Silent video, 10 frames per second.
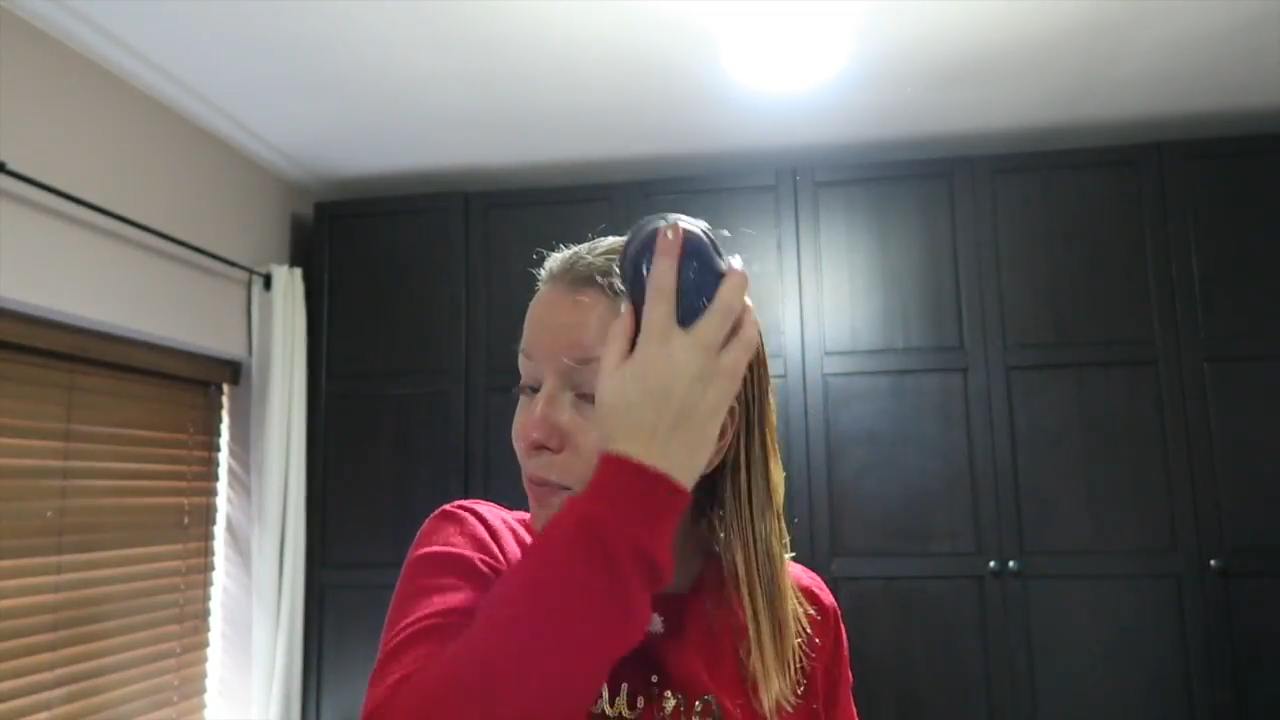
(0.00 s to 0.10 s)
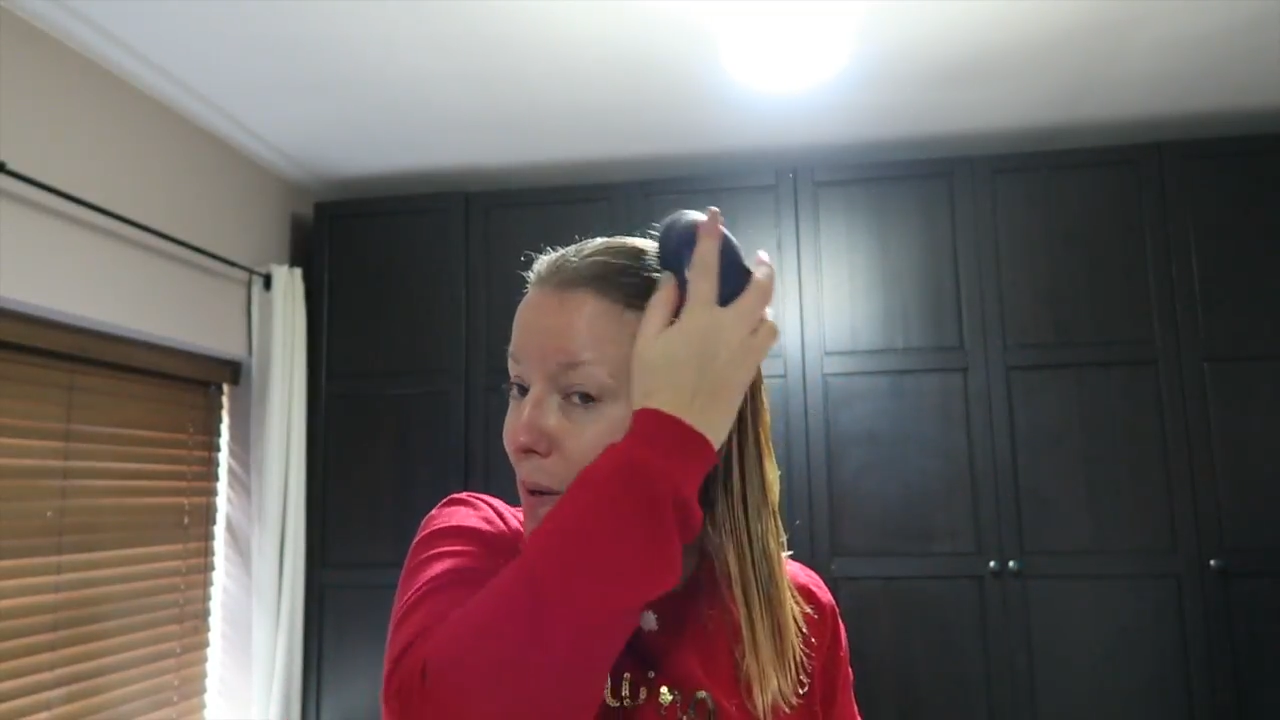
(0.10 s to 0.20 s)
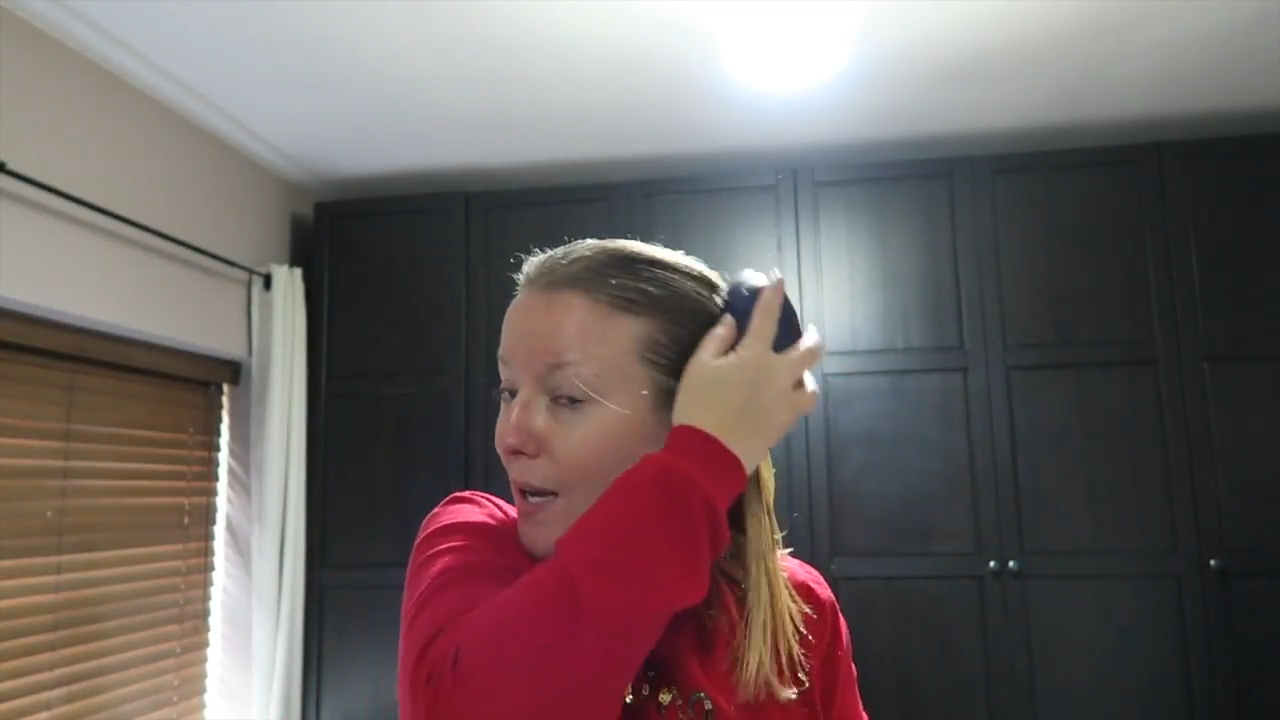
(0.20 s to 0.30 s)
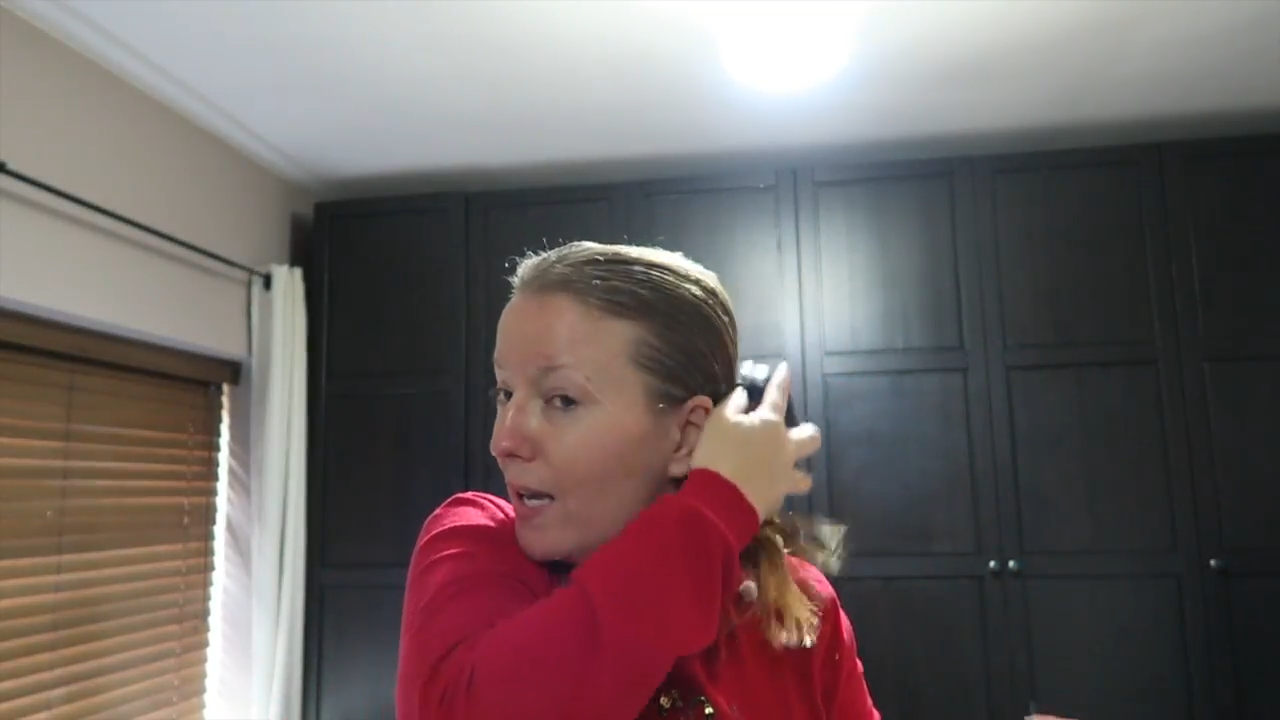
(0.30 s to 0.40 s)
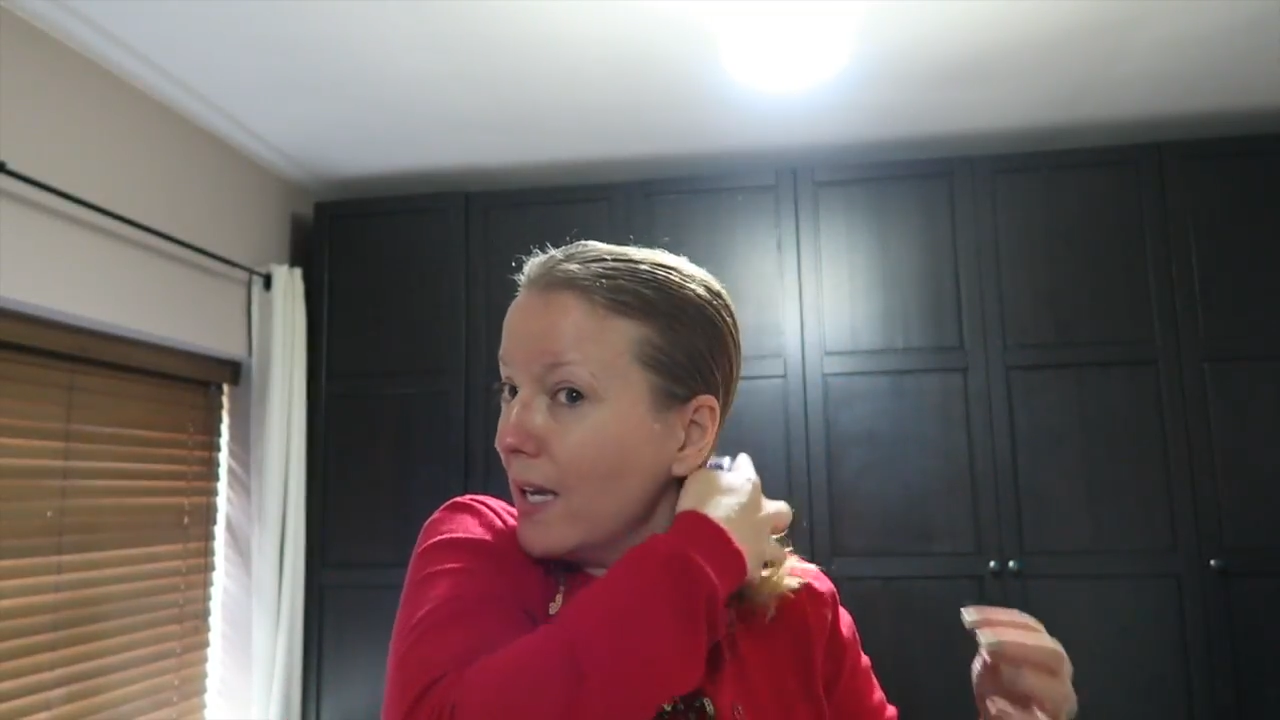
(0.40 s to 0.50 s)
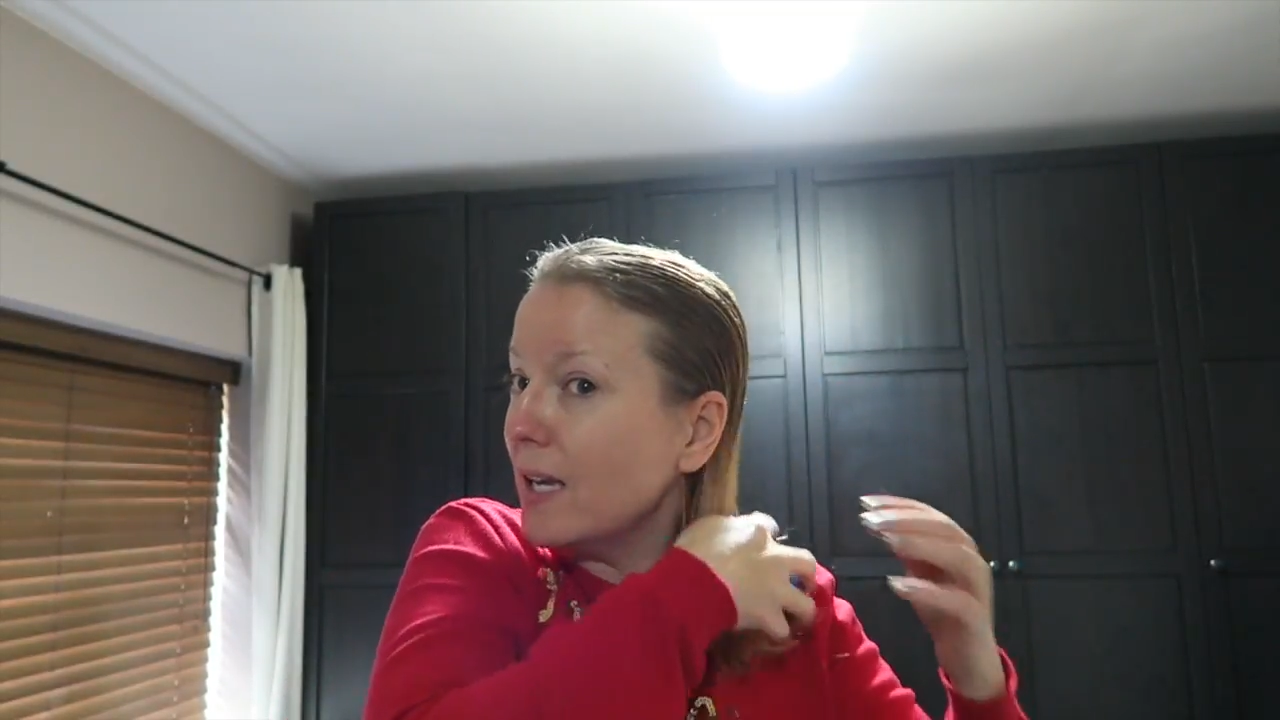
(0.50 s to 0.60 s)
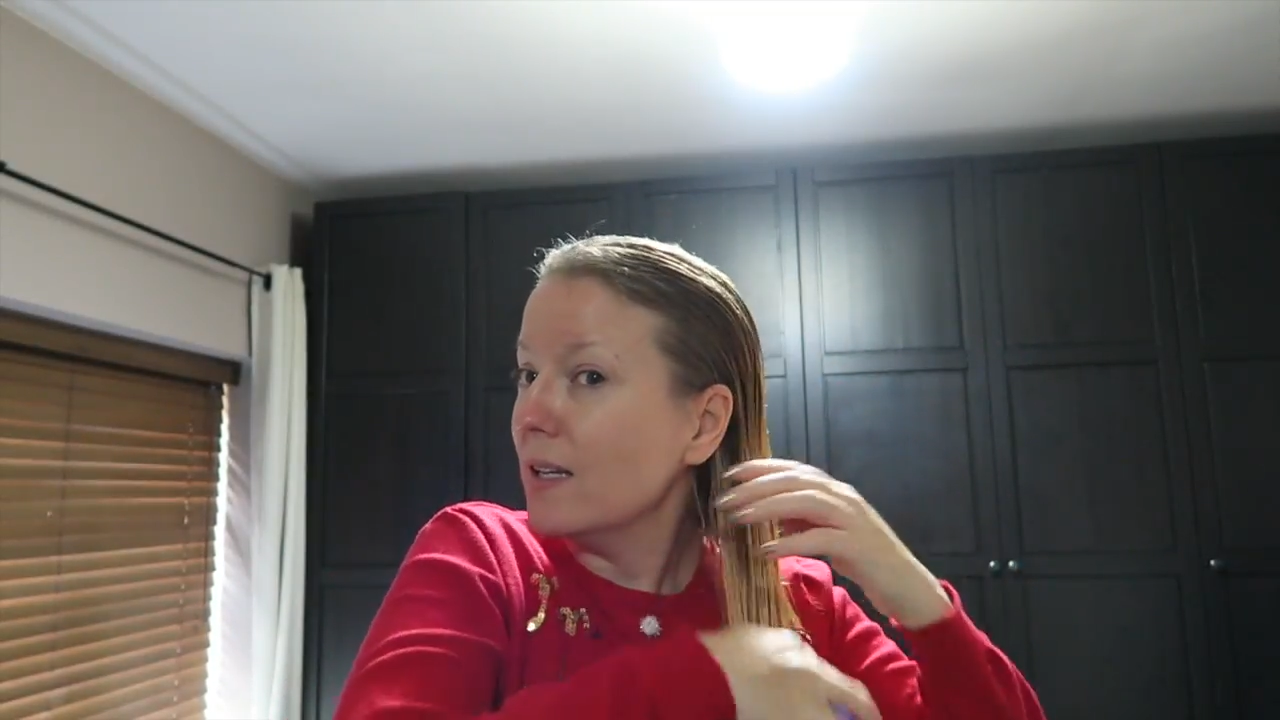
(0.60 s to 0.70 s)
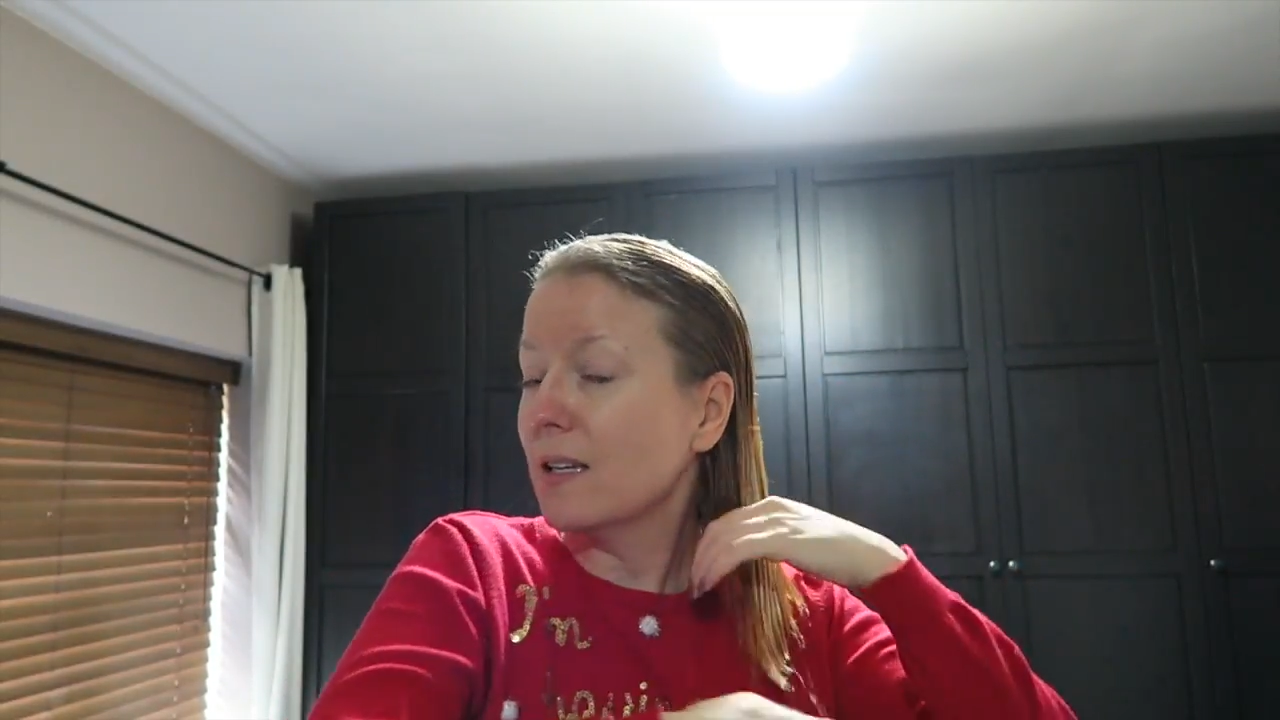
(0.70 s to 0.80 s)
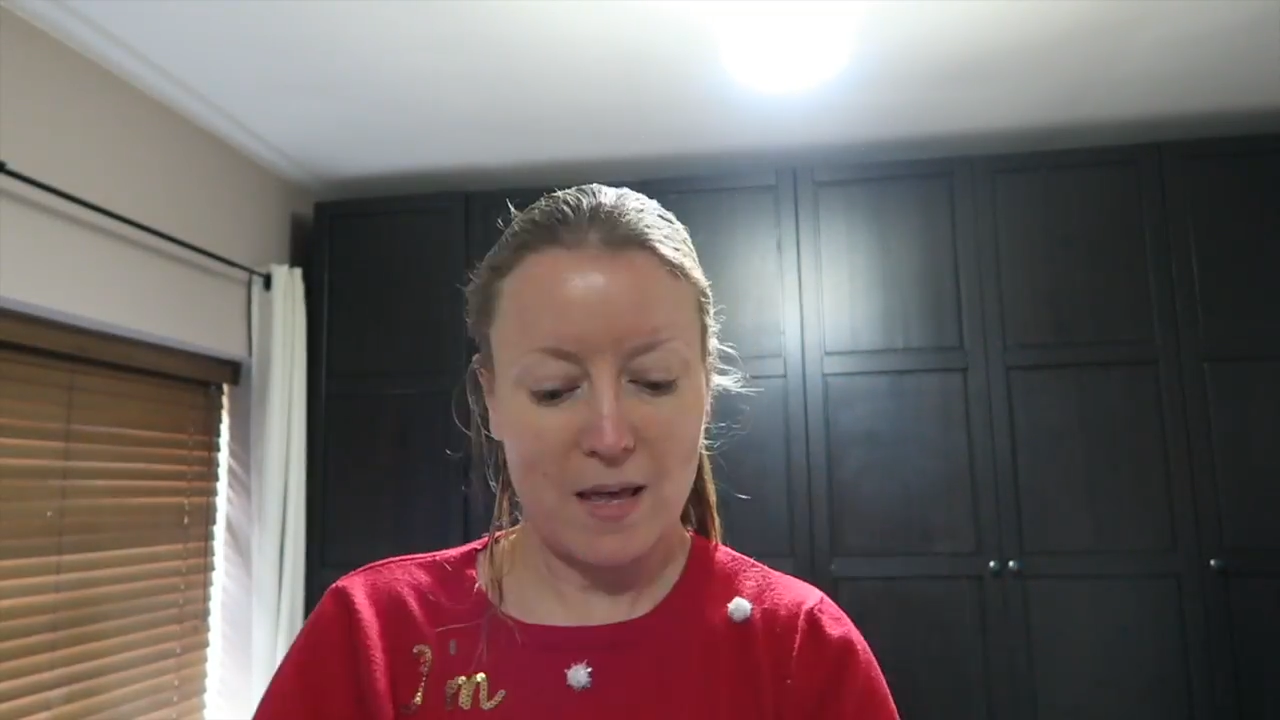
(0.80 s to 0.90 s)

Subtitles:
of my hair.